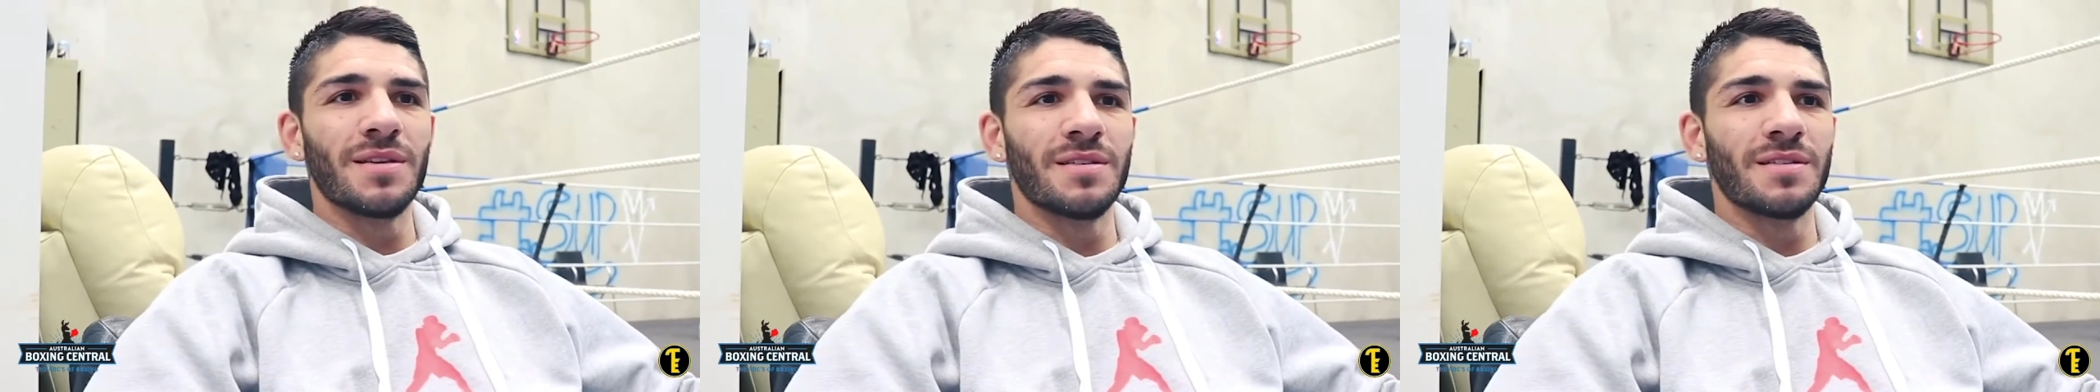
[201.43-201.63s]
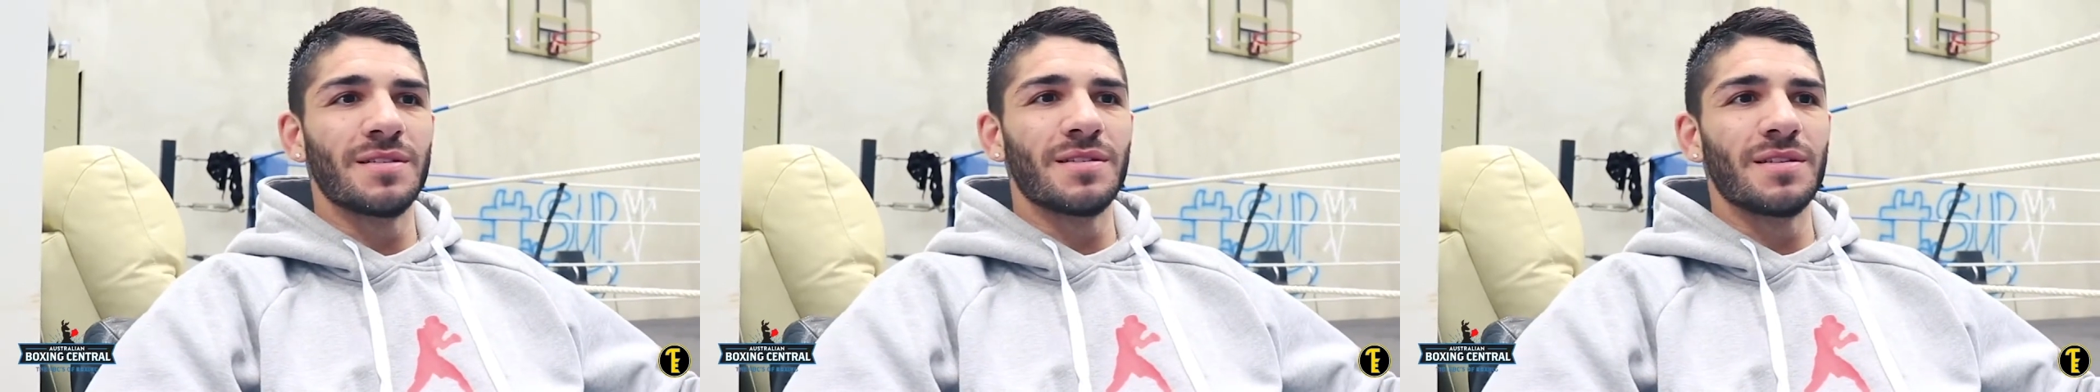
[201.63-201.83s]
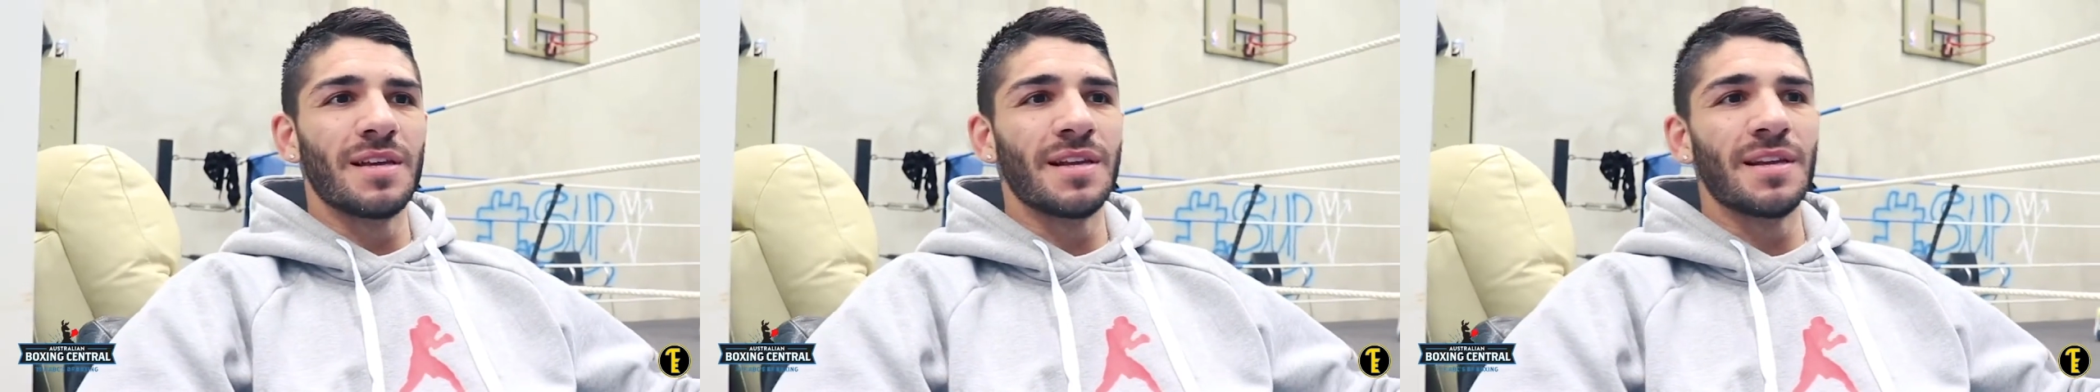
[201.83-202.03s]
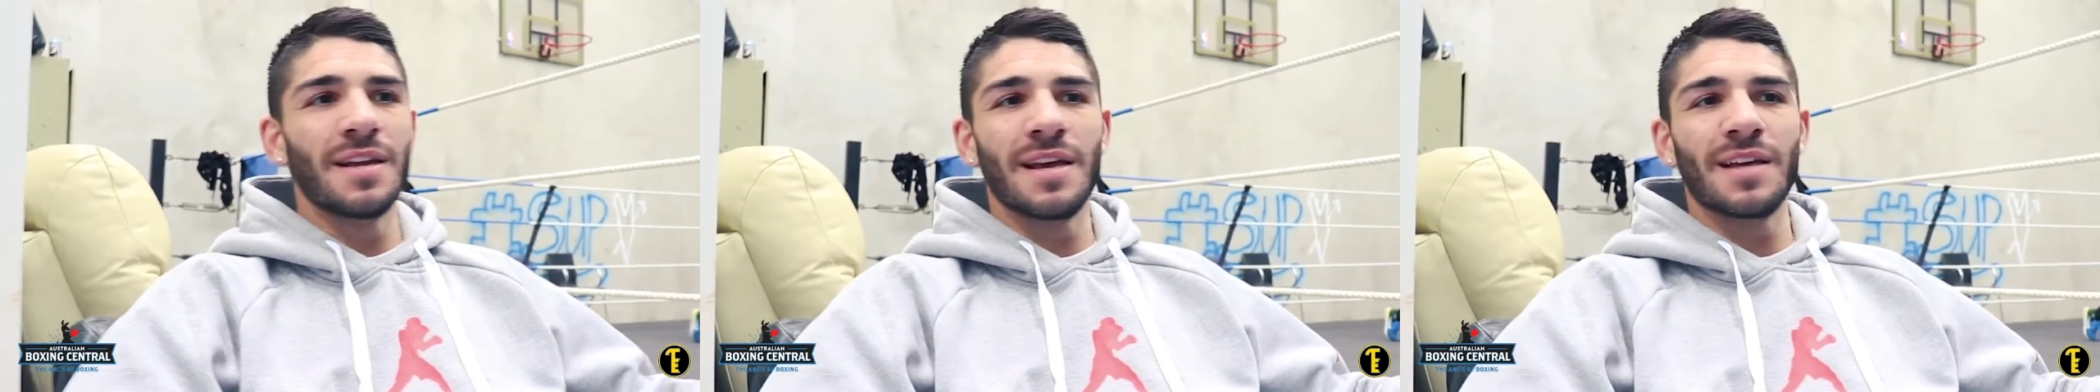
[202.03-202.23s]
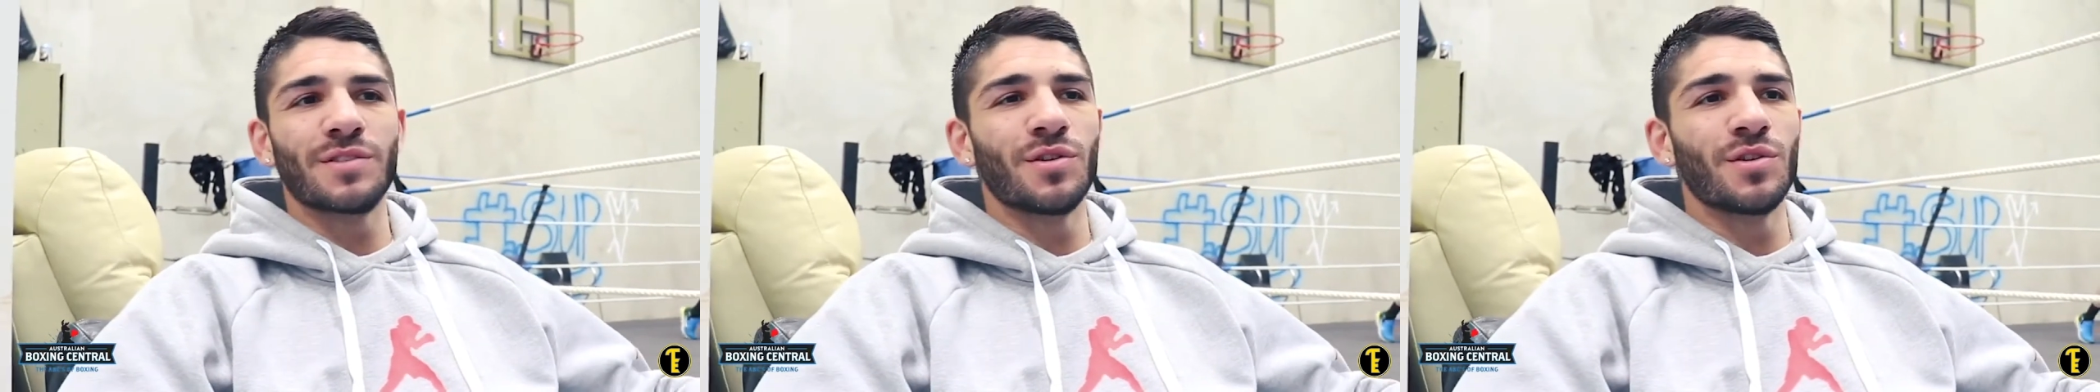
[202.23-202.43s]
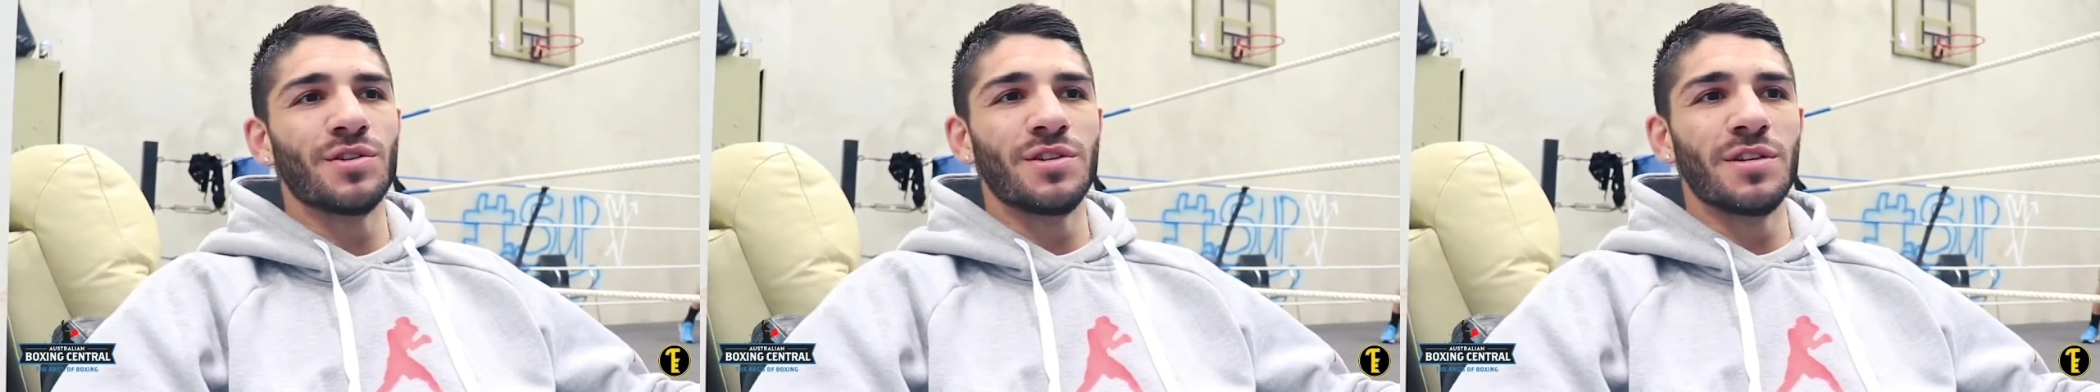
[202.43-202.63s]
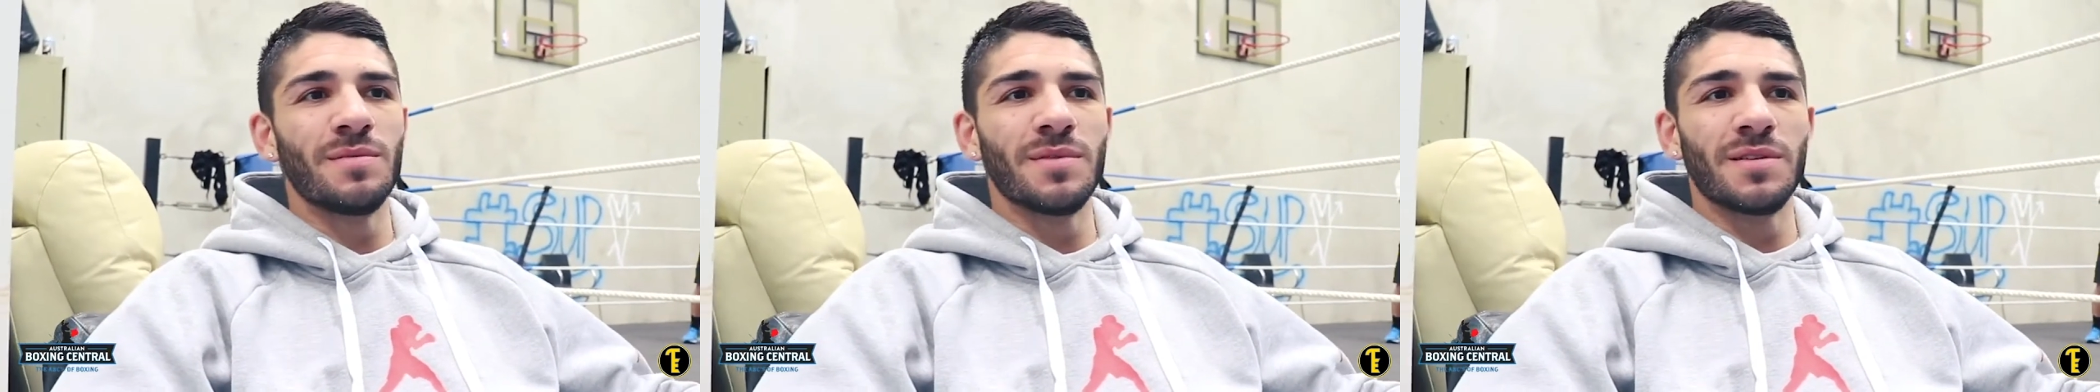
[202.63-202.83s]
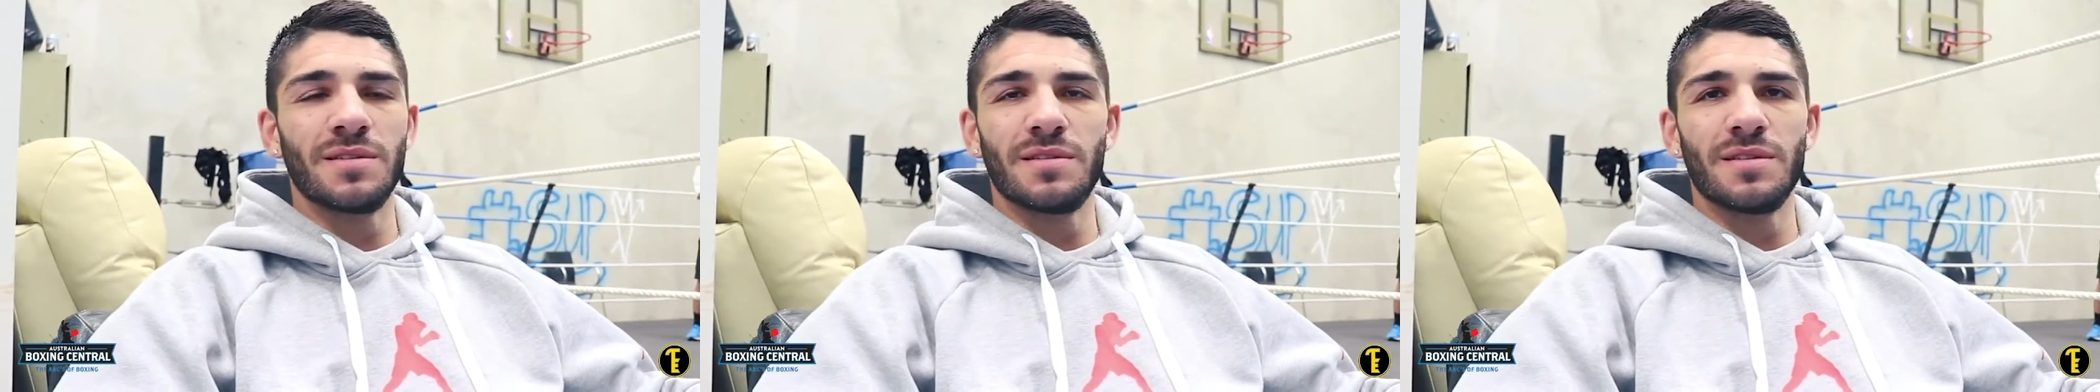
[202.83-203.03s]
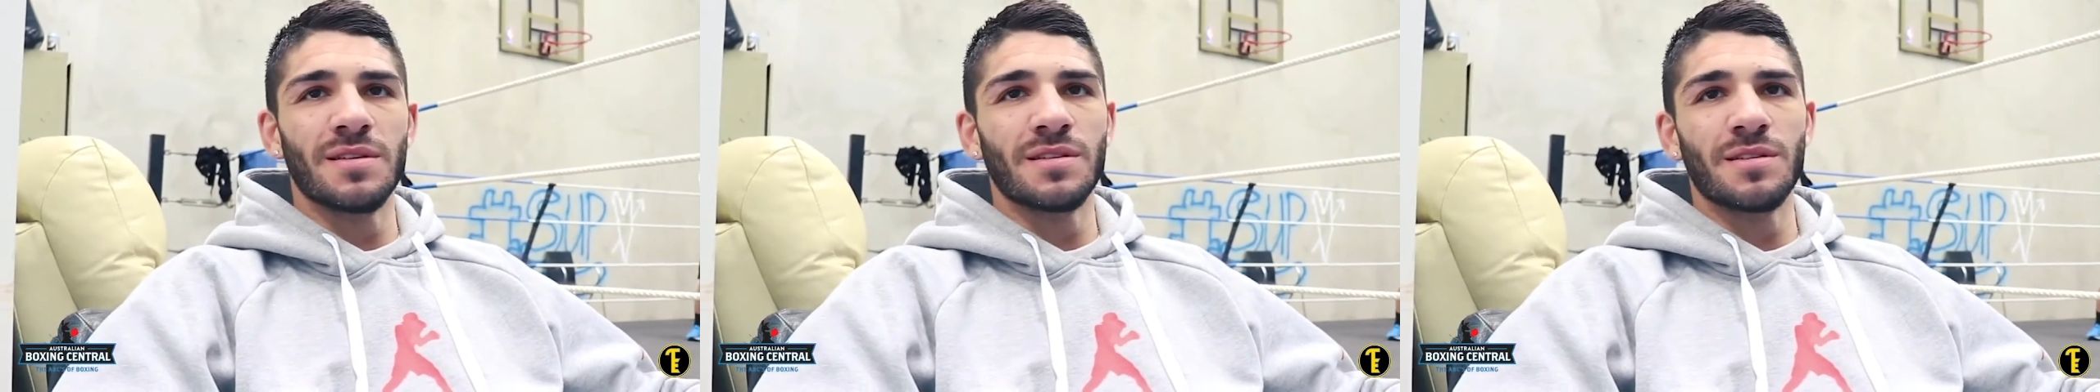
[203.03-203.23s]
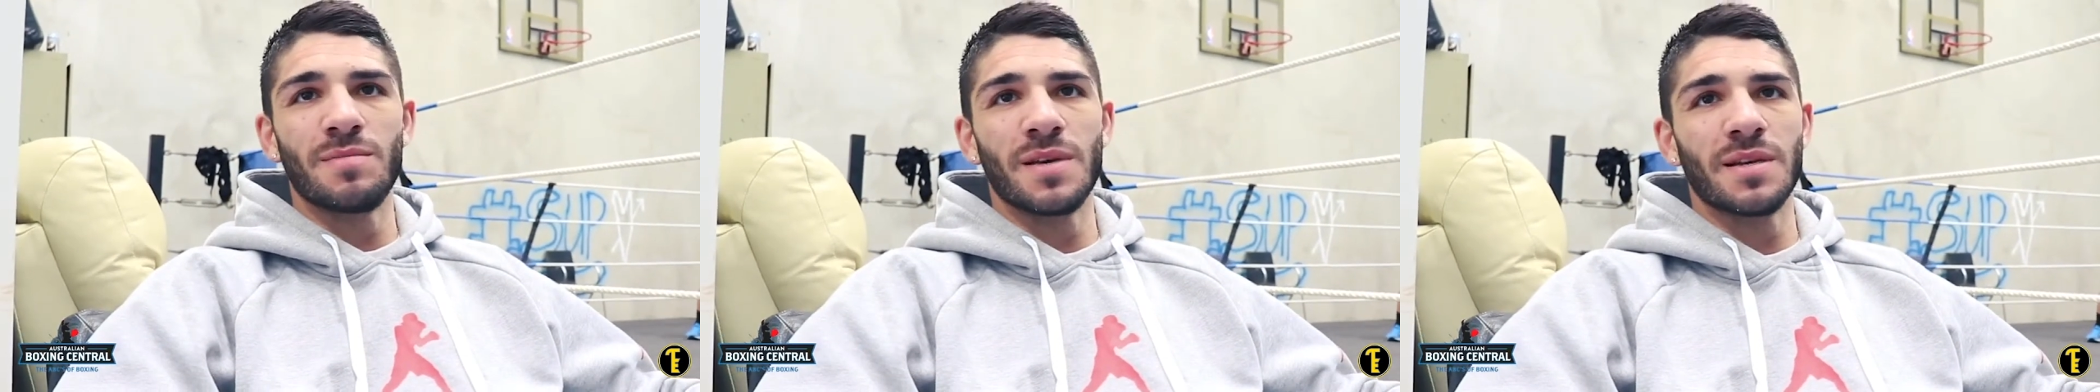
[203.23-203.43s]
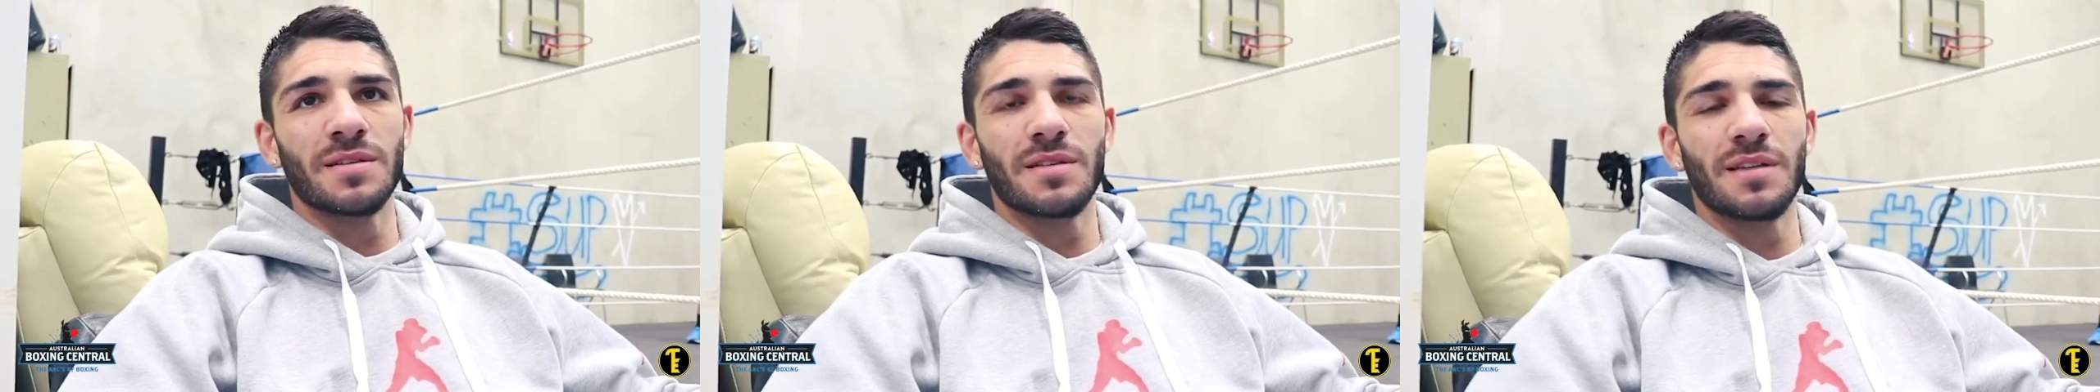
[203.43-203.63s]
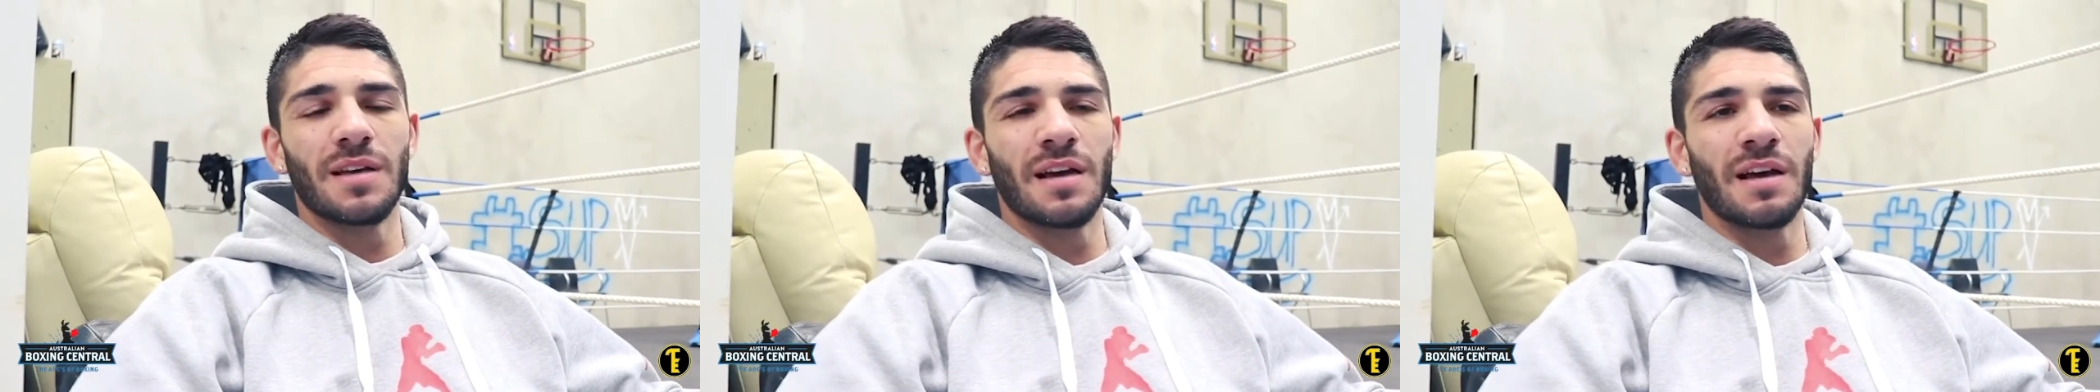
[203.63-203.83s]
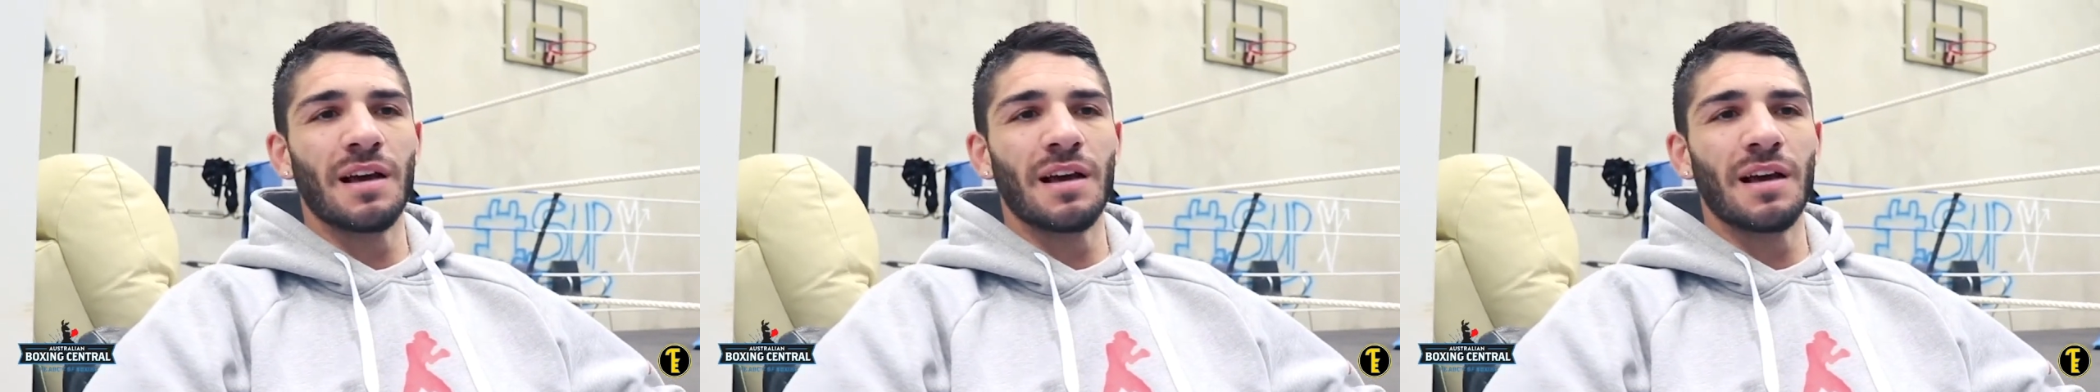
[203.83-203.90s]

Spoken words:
He's in and outside the gym. He's the best.